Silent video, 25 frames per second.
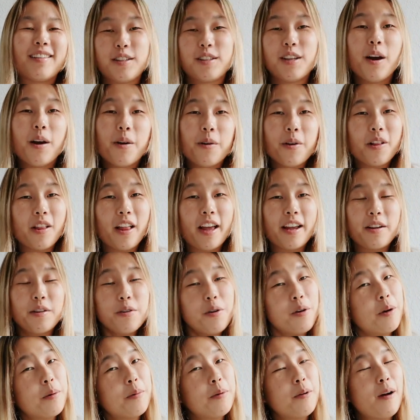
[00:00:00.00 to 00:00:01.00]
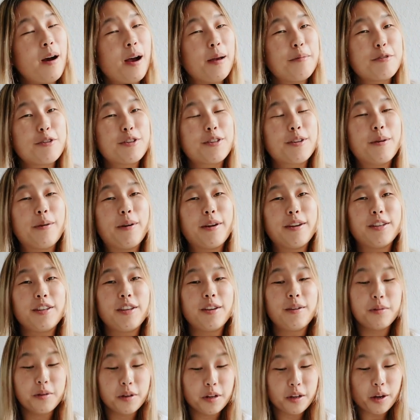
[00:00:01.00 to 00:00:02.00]
So like normal, I'm just going
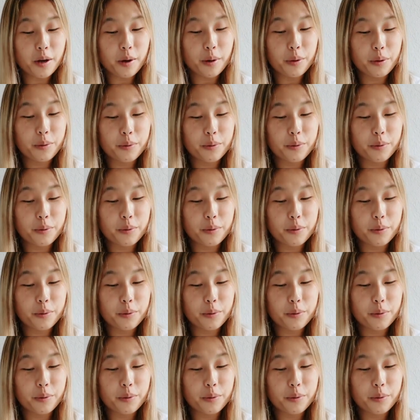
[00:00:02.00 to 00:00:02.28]
to go